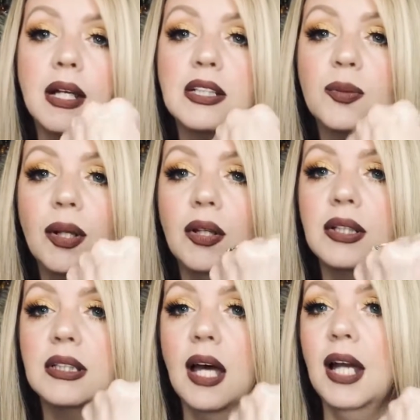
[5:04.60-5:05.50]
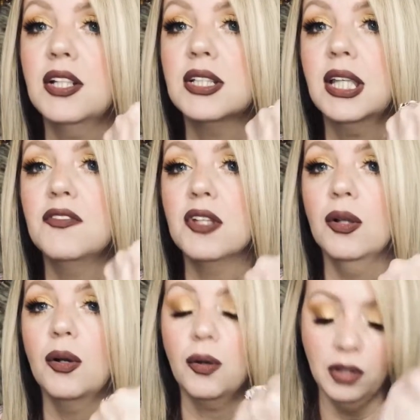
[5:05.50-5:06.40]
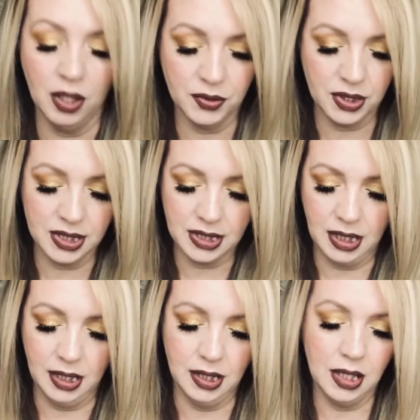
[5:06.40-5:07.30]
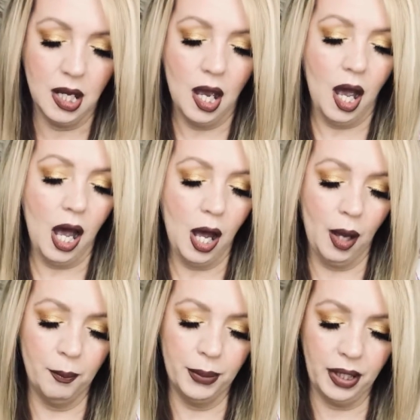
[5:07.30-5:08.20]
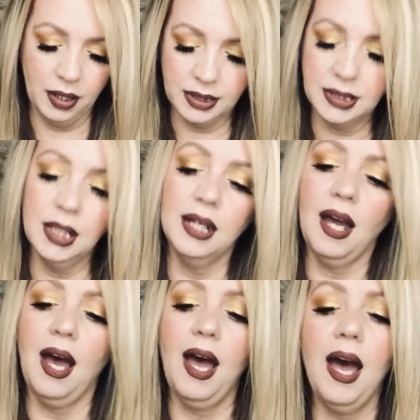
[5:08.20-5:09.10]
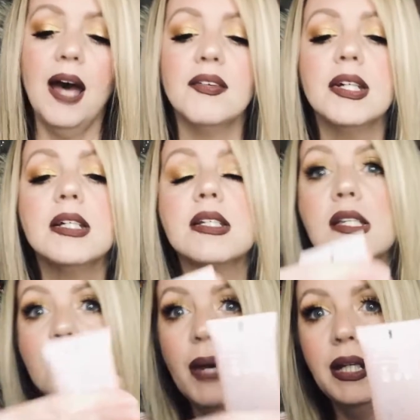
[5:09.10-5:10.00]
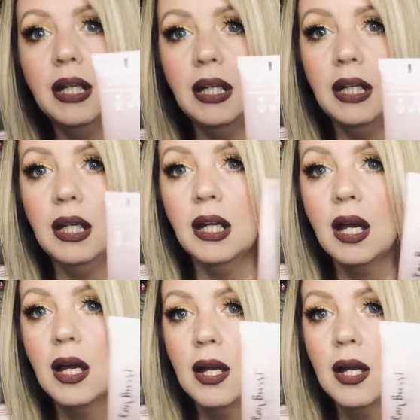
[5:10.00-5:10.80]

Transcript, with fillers: that's what it looks like. Just gives a little glow to the skin. But honestly, I haven't made any